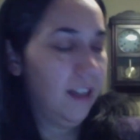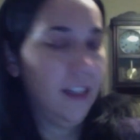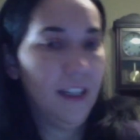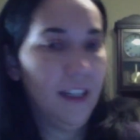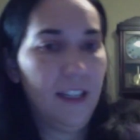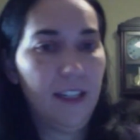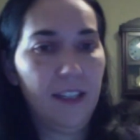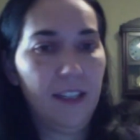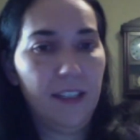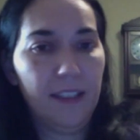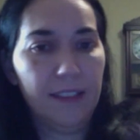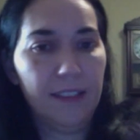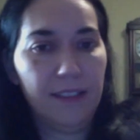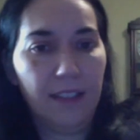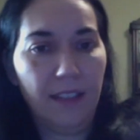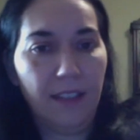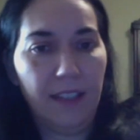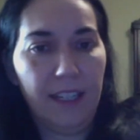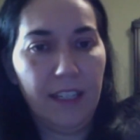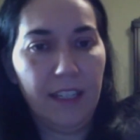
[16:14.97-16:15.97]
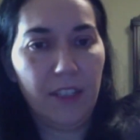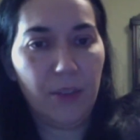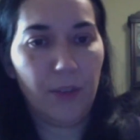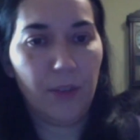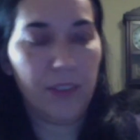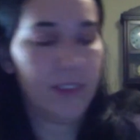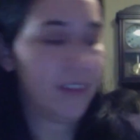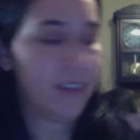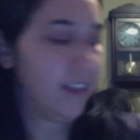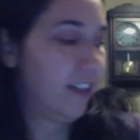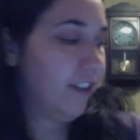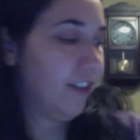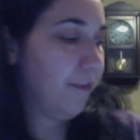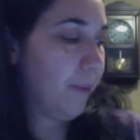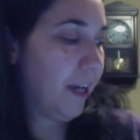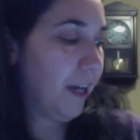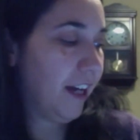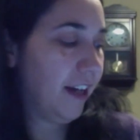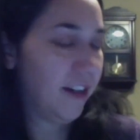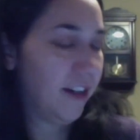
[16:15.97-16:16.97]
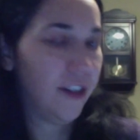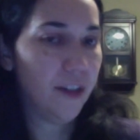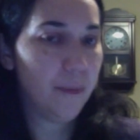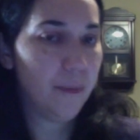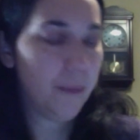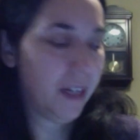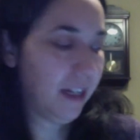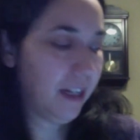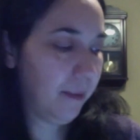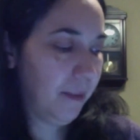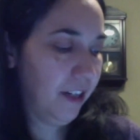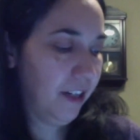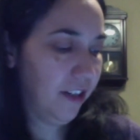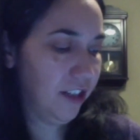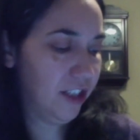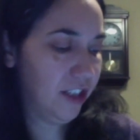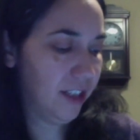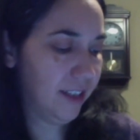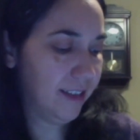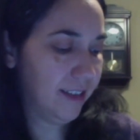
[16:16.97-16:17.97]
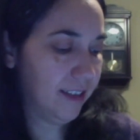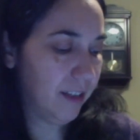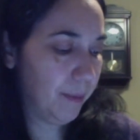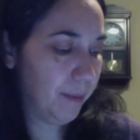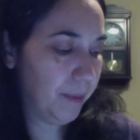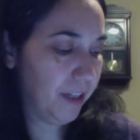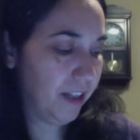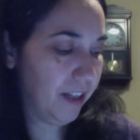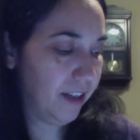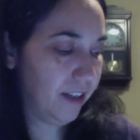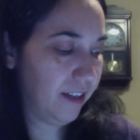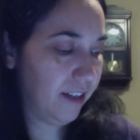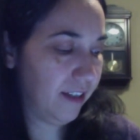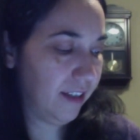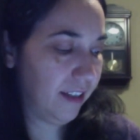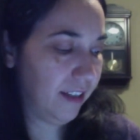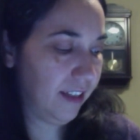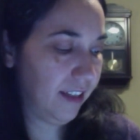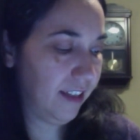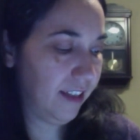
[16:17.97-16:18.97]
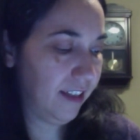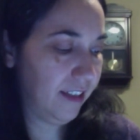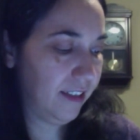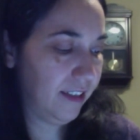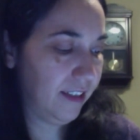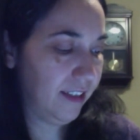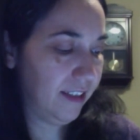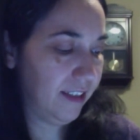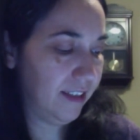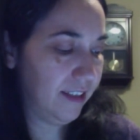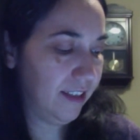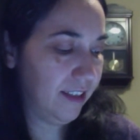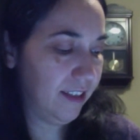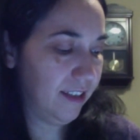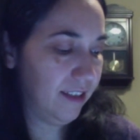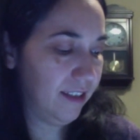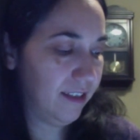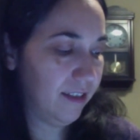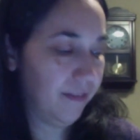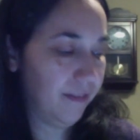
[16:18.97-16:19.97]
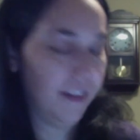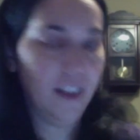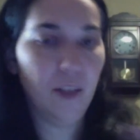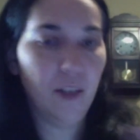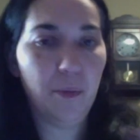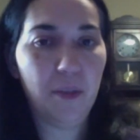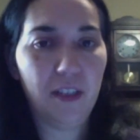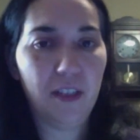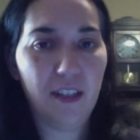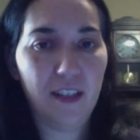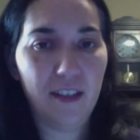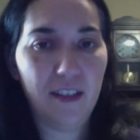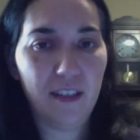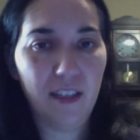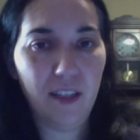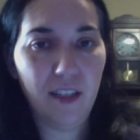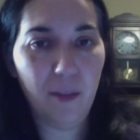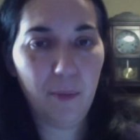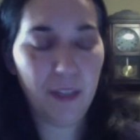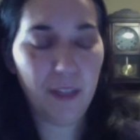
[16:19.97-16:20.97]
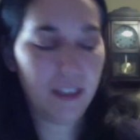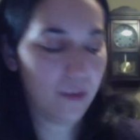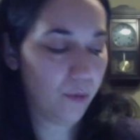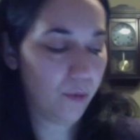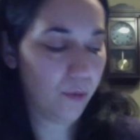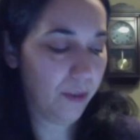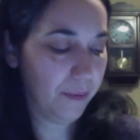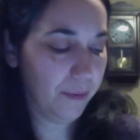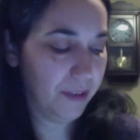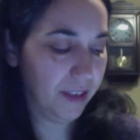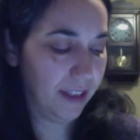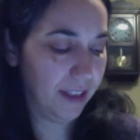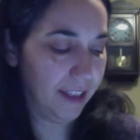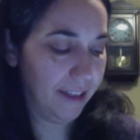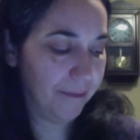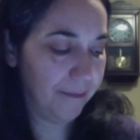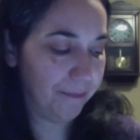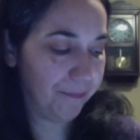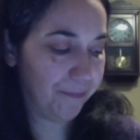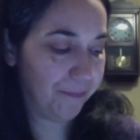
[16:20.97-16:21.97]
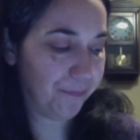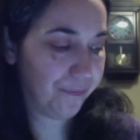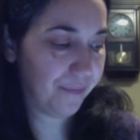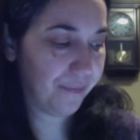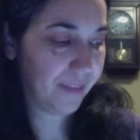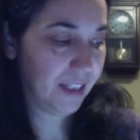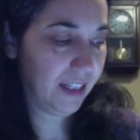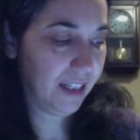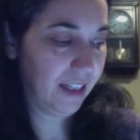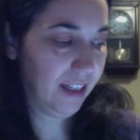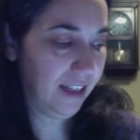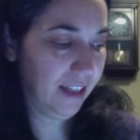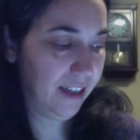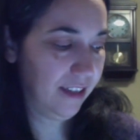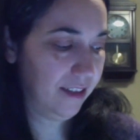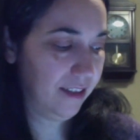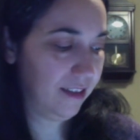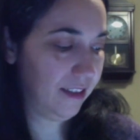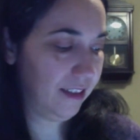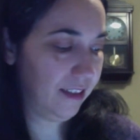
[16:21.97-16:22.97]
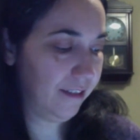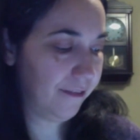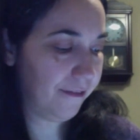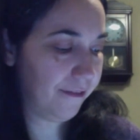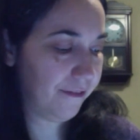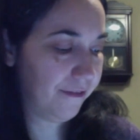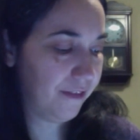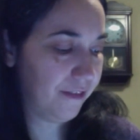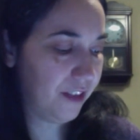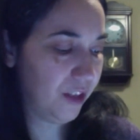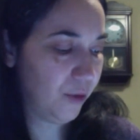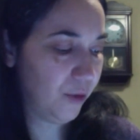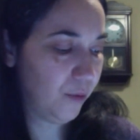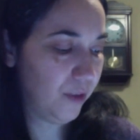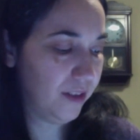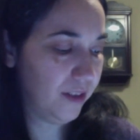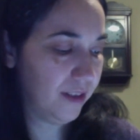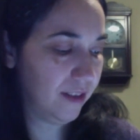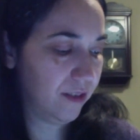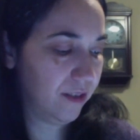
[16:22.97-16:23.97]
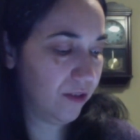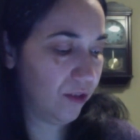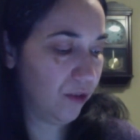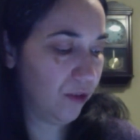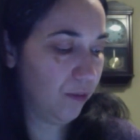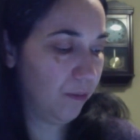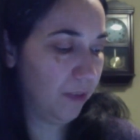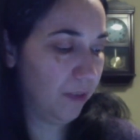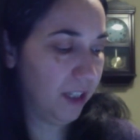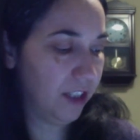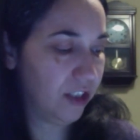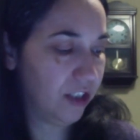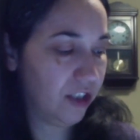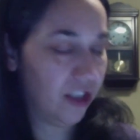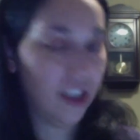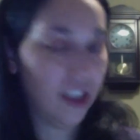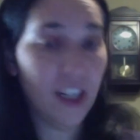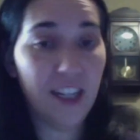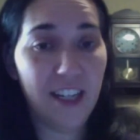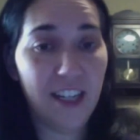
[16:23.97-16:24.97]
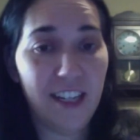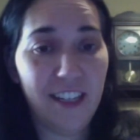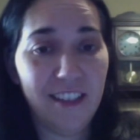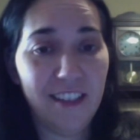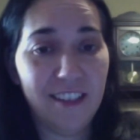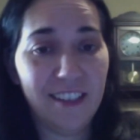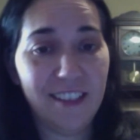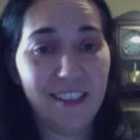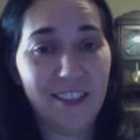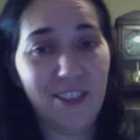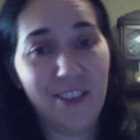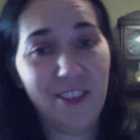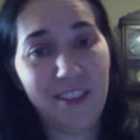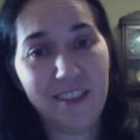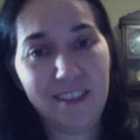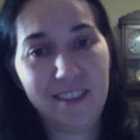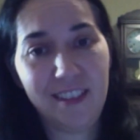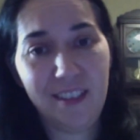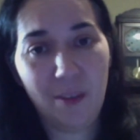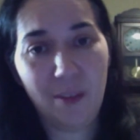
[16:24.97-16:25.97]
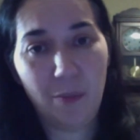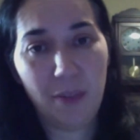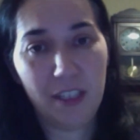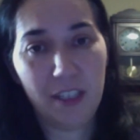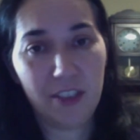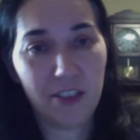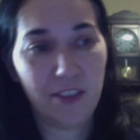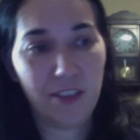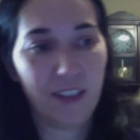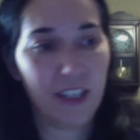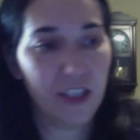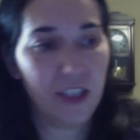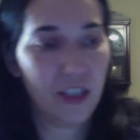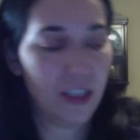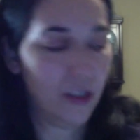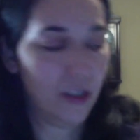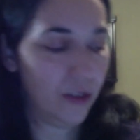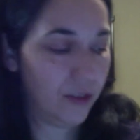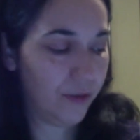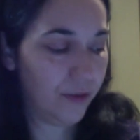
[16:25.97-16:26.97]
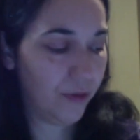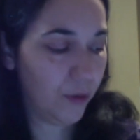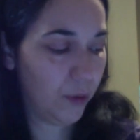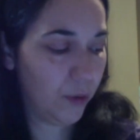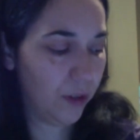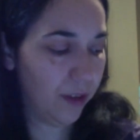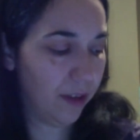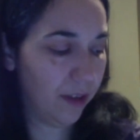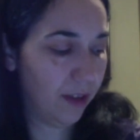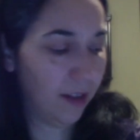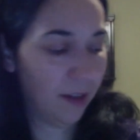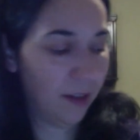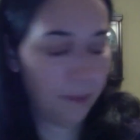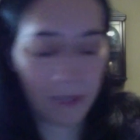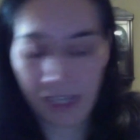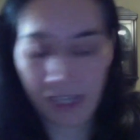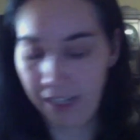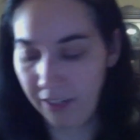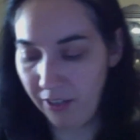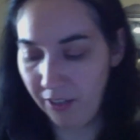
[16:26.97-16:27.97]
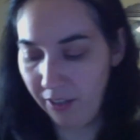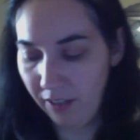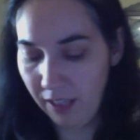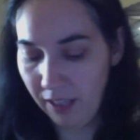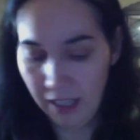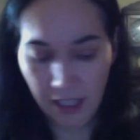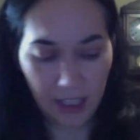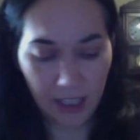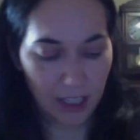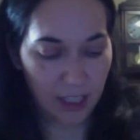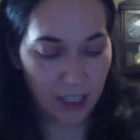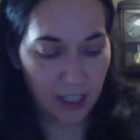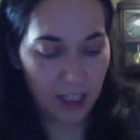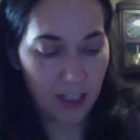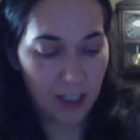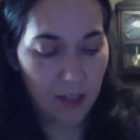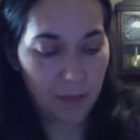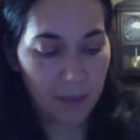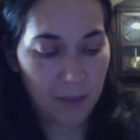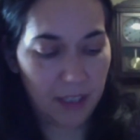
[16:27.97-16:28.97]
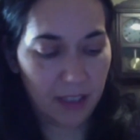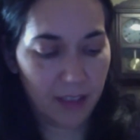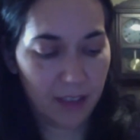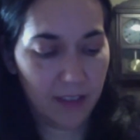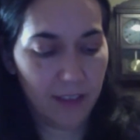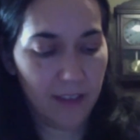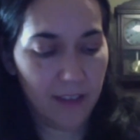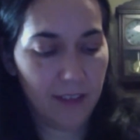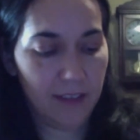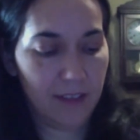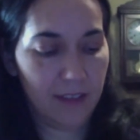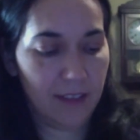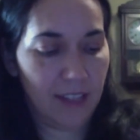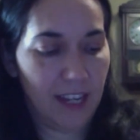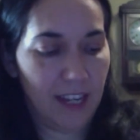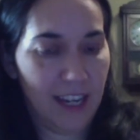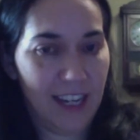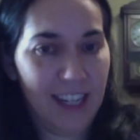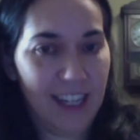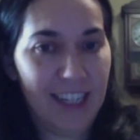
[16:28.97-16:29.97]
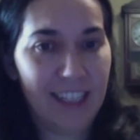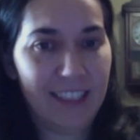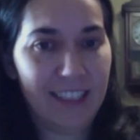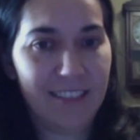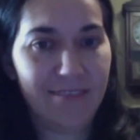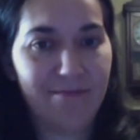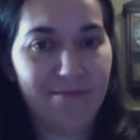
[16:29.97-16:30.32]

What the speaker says: It is the Lakeshore Scarf pattern by Mara Jessup, and it is available on the Knit Picks website. And if there wasn't so much shine, you could see the picture that she used for the pattern, because my